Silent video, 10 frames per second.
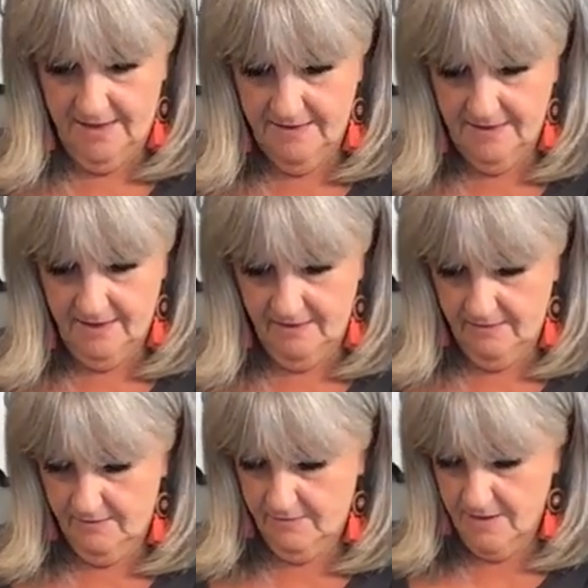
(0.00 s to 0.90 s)
I can't
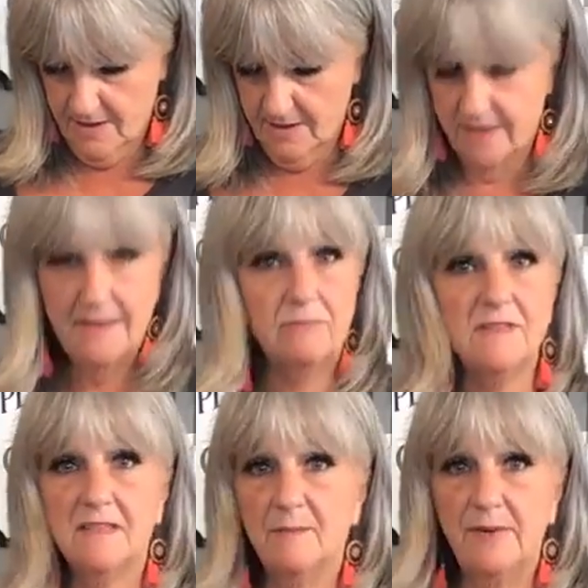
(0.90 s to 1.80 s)
tell you,
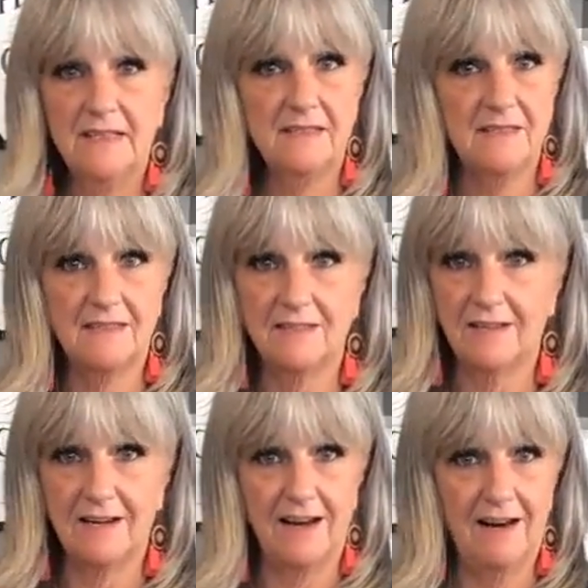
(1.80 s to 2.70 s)
this was the best
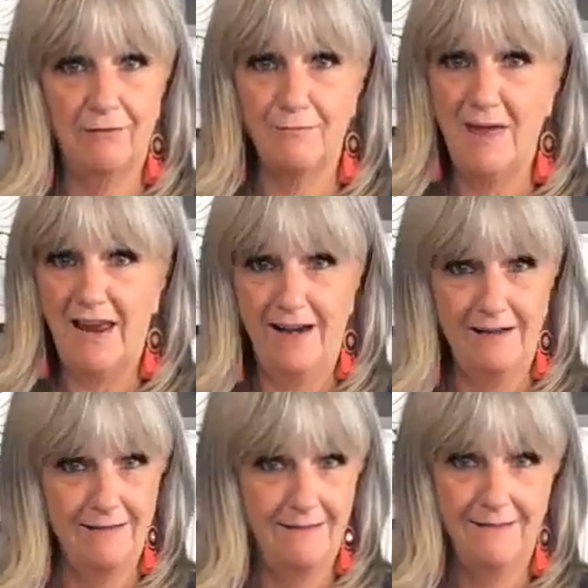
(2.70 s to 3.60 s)
decision I ever
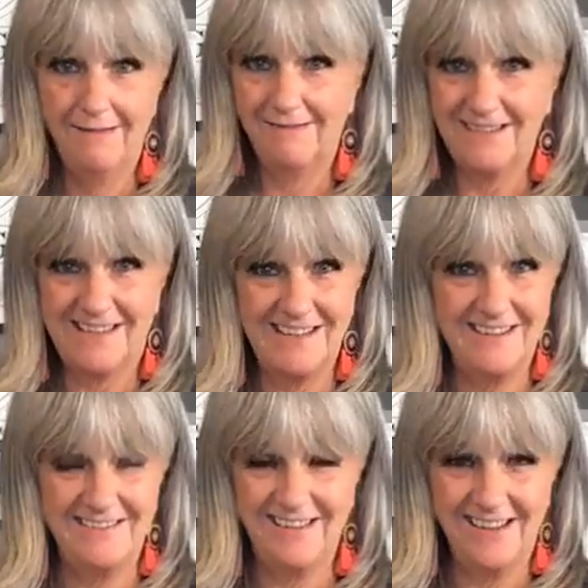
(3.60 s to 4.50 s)
made,
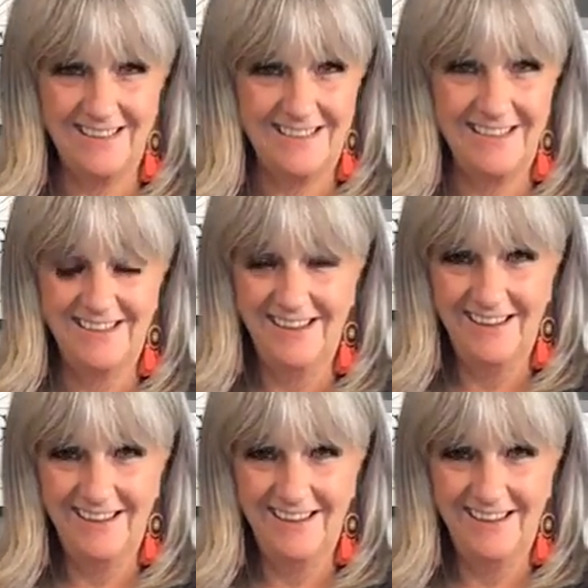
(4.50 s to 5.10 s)
was to do this.